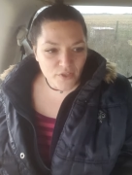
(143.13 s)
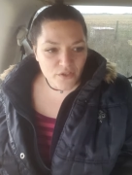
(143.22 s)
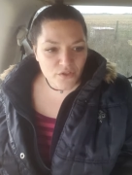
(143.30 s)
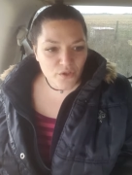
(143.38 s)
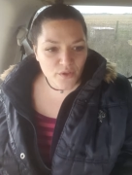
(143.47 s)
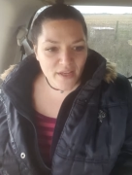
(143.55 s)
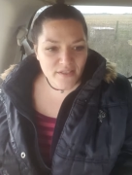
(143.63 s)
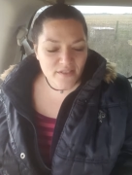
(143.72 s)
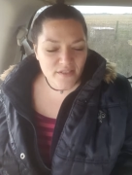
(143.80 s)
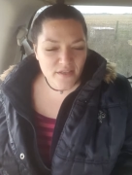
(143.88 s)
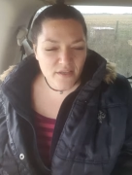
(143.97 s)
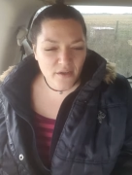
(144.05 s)
so
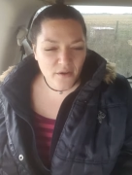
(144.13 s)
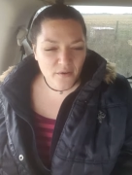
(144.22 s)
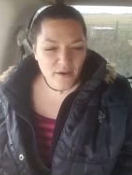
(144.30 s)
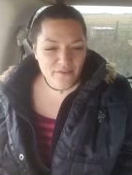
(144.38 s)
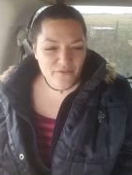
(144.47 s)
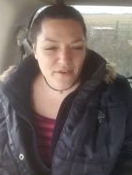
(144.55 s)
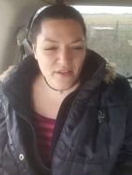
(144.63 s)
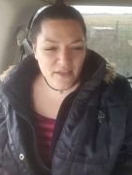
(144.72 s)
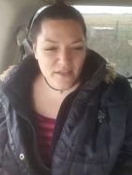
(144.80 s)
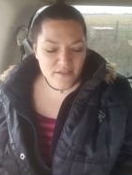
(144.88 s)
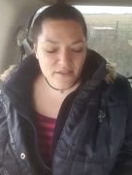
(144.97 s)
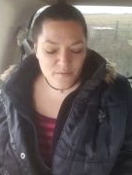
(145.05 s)
that's, you know, I feel
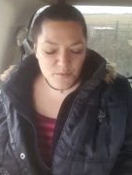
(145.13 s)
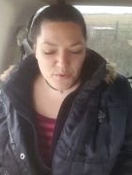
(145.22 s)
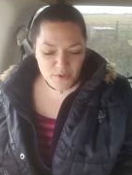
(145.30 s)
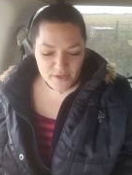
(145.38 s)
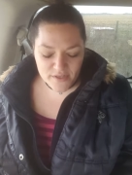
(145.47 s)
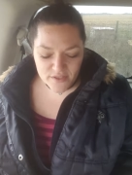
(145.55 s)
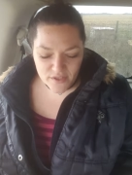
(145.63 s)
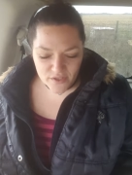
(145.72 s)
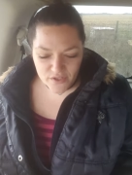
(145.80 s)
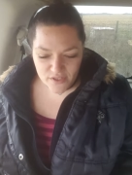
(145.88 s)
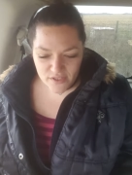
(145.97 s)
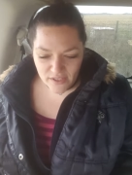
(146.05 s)
like it's important
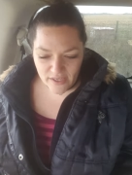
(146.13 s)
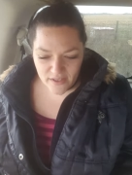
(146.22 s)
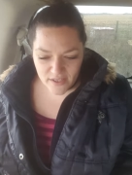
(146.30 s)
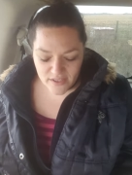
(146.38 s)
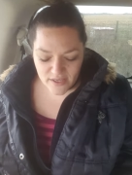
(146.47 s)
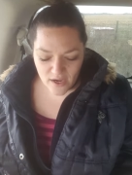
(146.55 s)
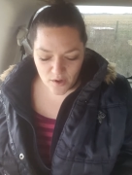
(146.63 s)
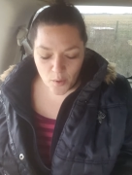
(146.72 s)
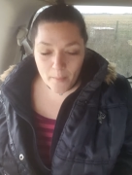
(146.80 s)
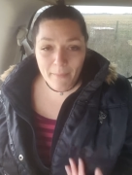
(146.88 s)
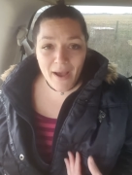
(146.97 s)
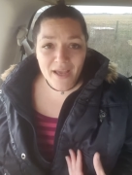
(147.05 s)
to just lay this
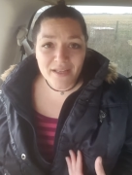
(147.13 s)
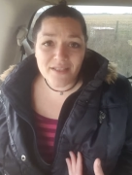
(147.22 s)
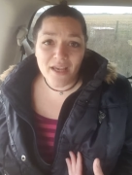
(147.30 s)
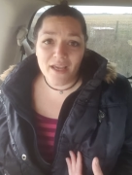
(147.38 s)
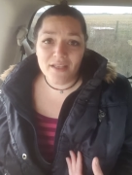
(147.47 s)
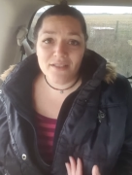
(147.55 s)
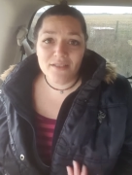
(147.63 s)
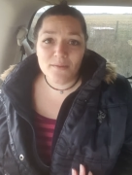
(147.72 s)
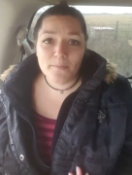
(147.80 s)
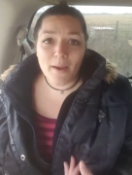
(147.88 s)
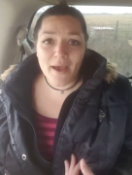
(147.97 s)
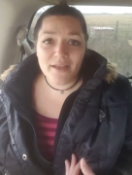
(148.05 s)
out. My take. This
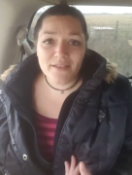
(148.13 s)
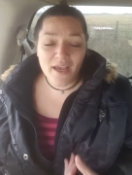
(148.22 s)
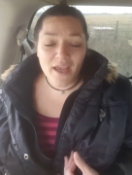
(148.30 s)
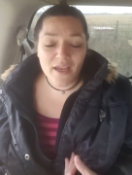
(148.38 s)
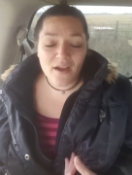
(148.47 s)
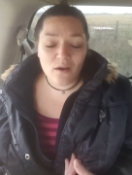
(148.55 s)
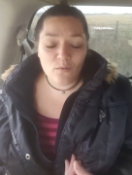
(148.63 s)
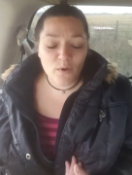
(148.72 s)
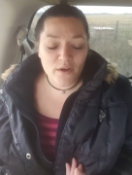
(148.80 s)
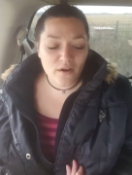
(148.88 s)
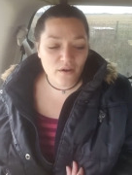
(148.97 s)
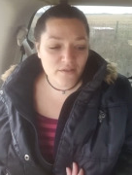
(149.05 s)
is my take on
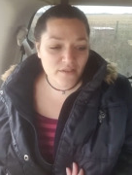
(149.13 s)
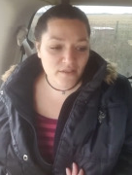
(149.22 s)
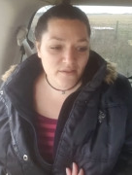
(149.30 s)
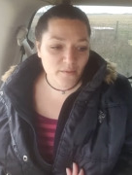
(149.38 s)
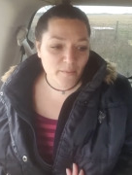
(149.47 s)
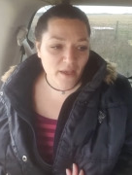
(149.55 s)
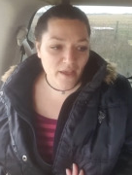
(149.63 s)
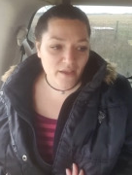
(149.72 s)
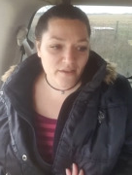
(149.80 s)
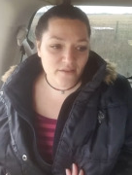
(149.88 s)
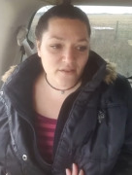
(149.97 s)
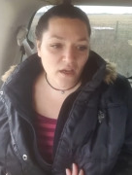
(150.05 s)
what narcissism
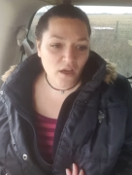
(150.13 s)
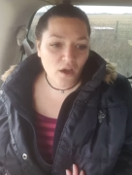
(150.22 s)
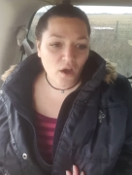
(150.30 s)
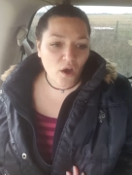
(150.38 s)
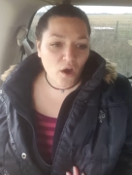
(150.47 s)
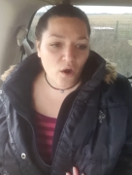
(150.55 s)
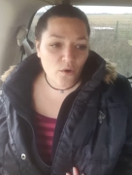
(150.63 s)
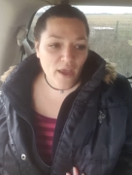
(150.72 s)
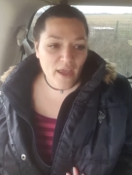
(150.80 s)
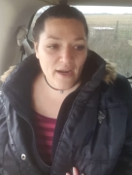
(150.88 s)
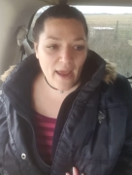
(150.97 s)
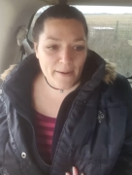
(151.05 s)
is,
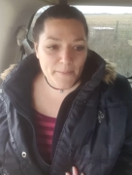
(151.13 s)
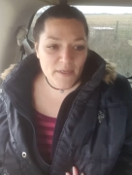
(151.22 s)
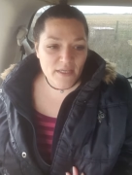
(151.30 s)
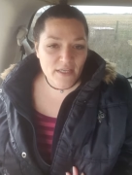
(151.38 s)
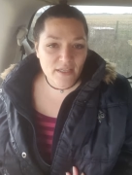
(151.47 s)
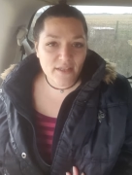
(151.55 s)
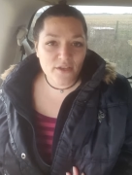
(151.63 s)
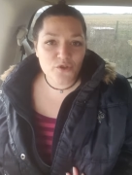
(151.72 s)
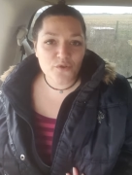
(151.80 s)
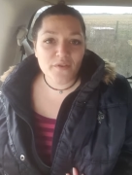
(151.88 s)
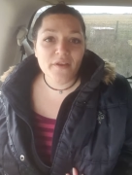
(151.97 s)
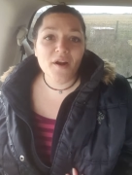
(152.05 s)
okay, and NPD, and they
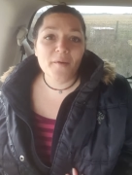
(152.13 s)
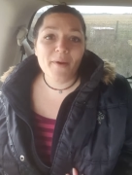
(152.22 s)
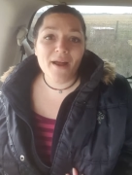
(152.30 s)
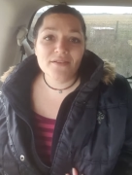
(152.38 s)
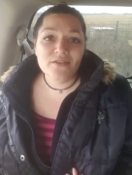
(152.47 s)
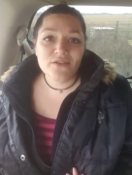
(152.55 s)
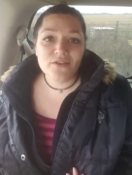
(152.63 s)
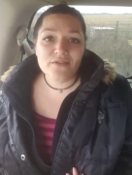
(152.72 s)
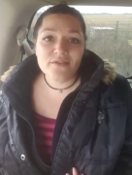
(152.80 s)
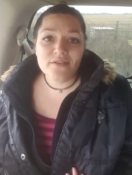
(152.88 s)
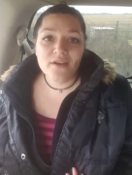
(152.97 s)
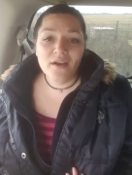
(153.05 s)
truly are
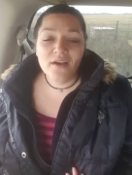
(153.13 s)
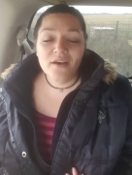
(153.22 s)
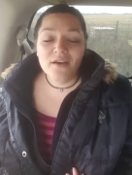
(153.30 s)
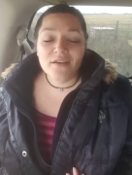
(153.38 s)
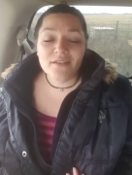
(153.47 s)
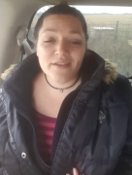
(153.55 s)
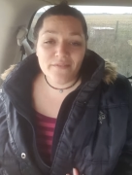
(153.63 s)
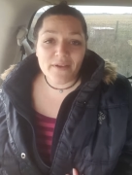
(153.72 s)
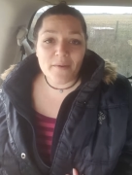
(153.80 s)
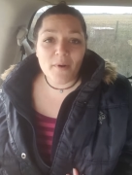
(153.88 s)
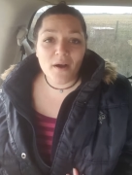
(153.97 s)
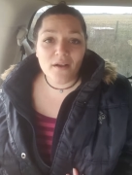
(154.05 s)
monsters
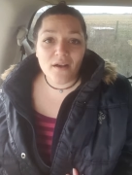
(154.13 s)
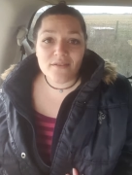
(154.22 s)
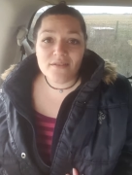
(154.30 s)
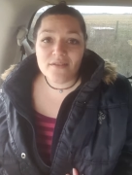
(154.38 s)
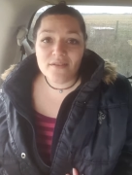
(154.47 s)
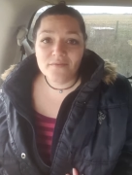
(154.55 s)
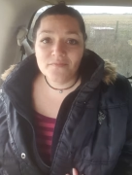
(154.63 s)
living among us.